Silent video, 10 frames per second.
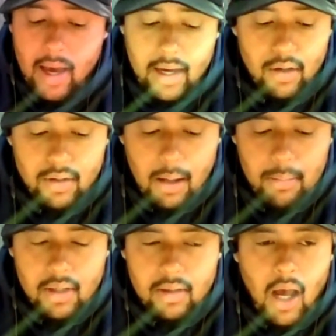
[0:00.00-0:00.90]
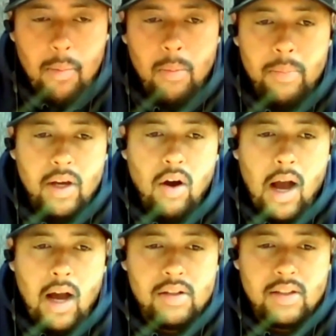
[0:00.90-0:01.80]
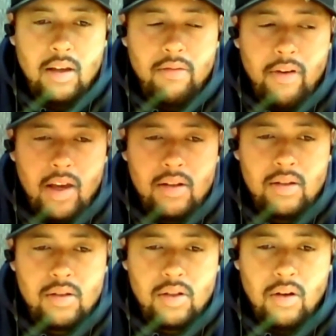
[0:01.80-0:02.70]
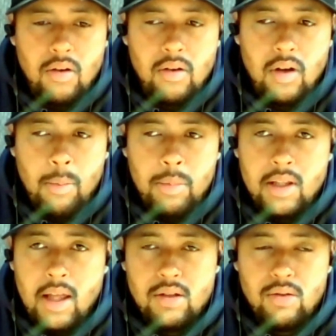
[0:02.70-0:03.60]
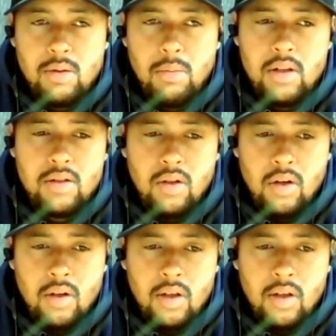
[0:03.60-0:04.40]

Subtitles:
I agree. I mean, I'm a big Ohio State fan, so I mean, that dude's a monster.